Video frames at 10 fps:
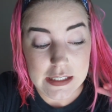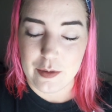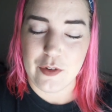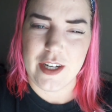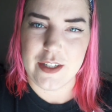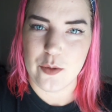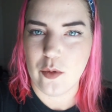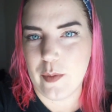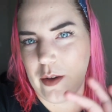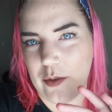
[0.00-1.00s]
My friend has a
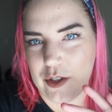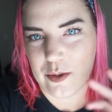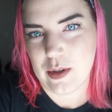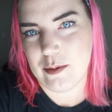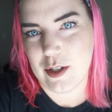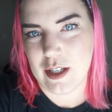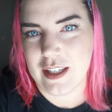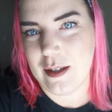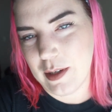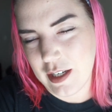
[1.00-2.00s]
roommate, which is why I'm trying to
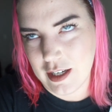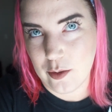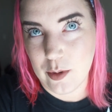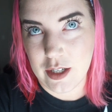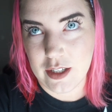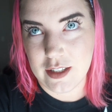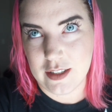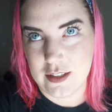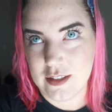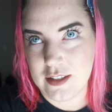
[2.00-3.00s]
like be kind of quiet
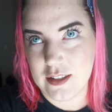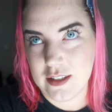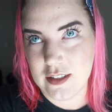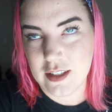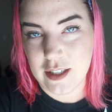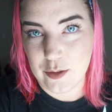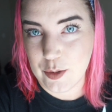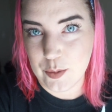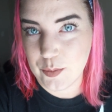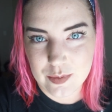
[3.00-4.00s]
because I don't
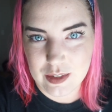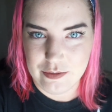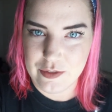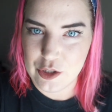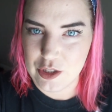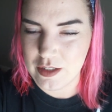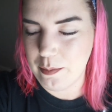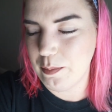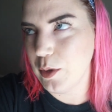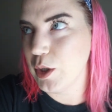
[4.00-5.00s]
know if she's
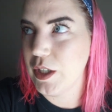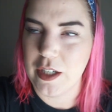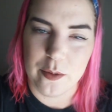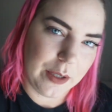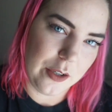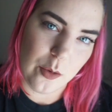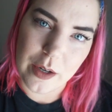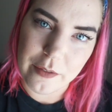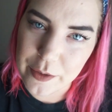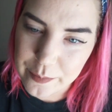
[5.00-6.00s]
up or can hear me or
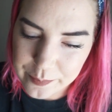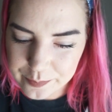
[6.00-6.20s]
whatever.